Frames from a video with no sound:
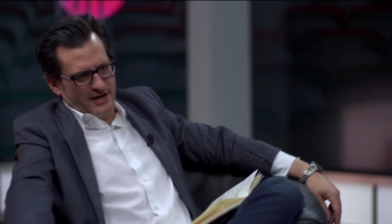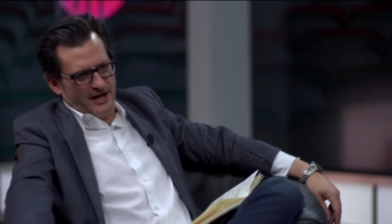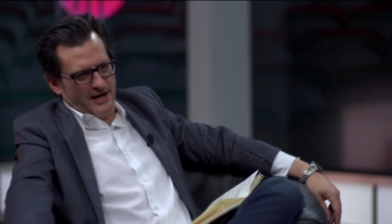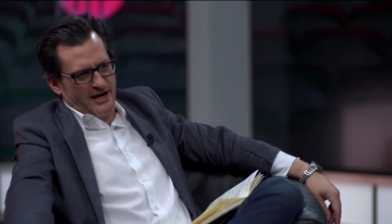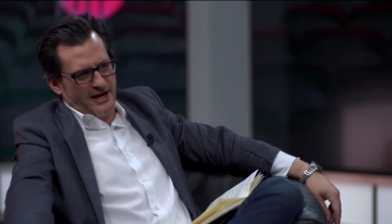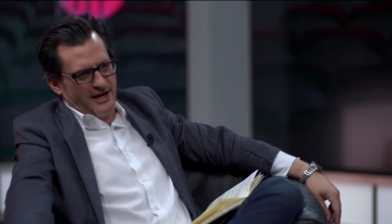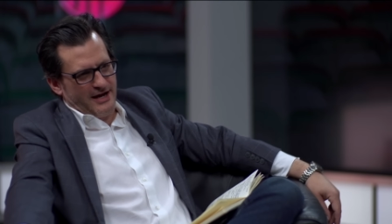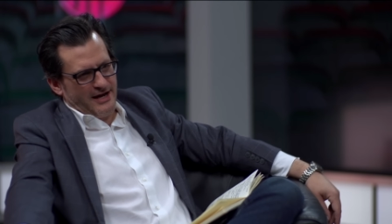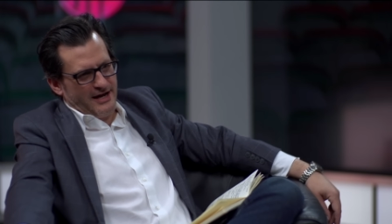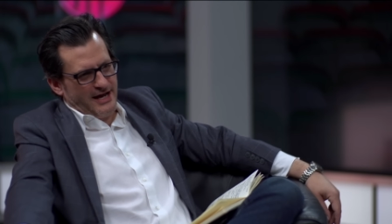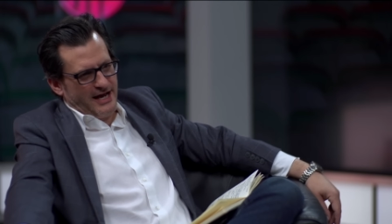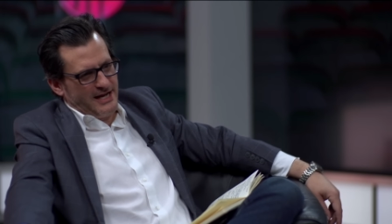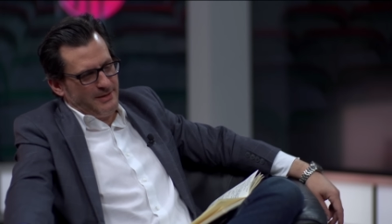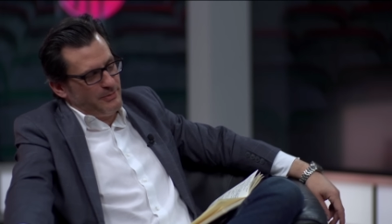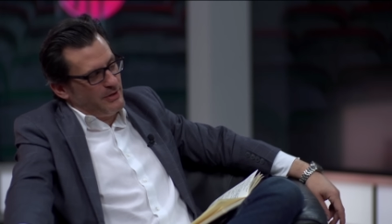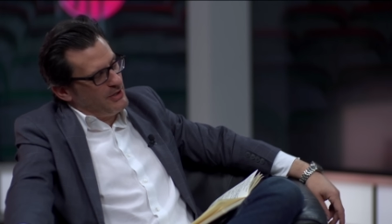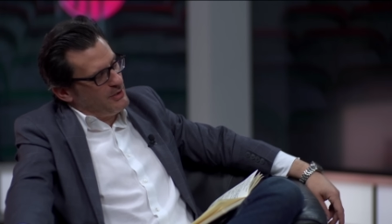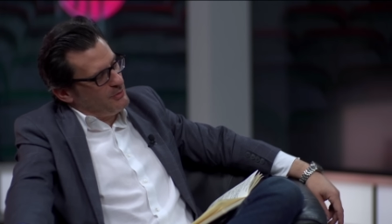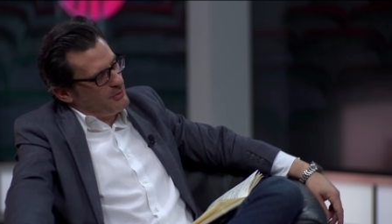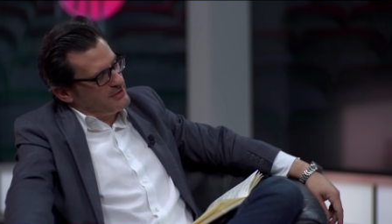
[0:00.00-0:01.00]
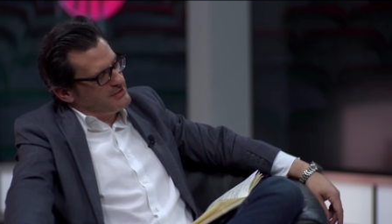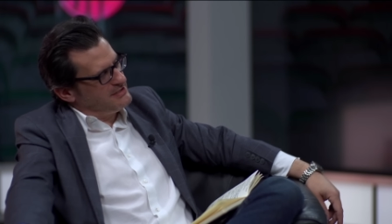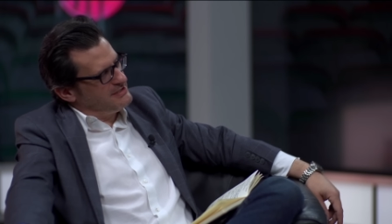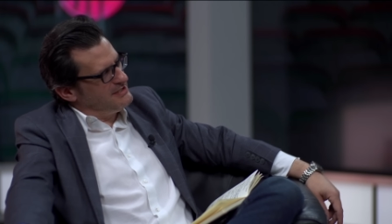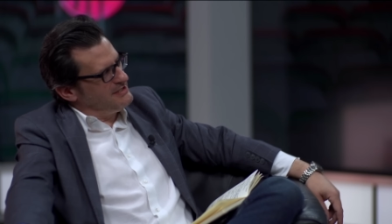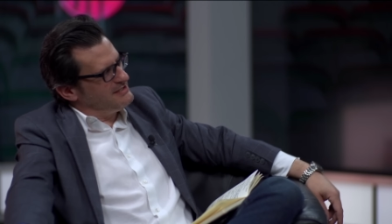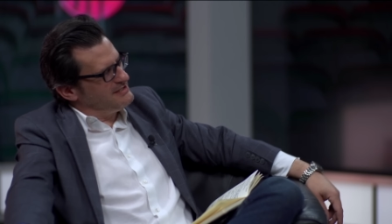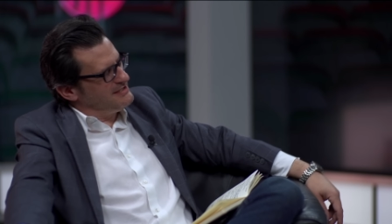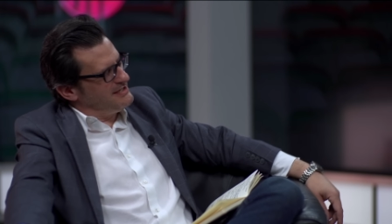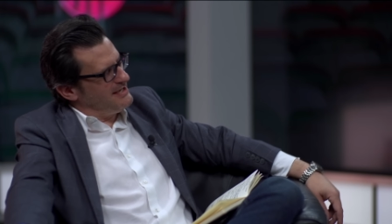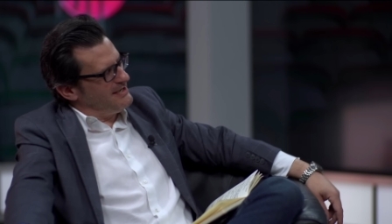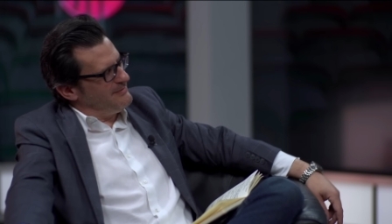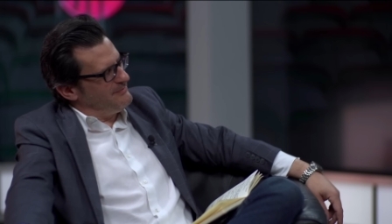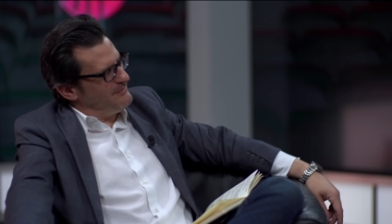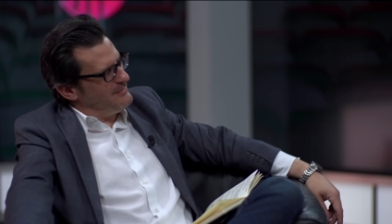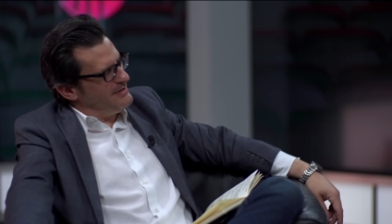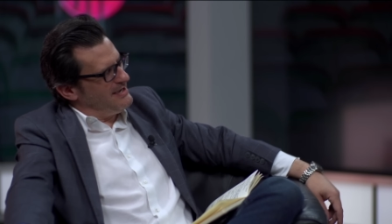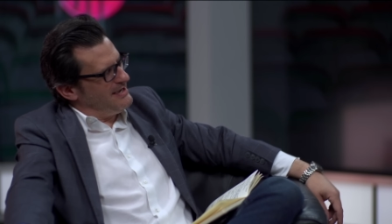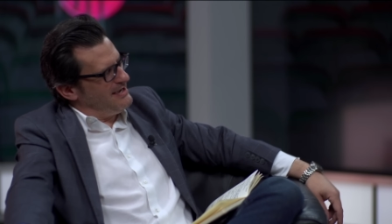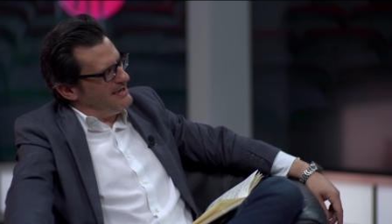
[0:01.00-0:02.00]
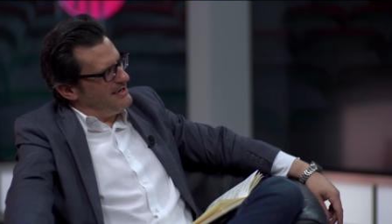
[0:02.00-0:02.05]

Uh, anybody who works at TCM,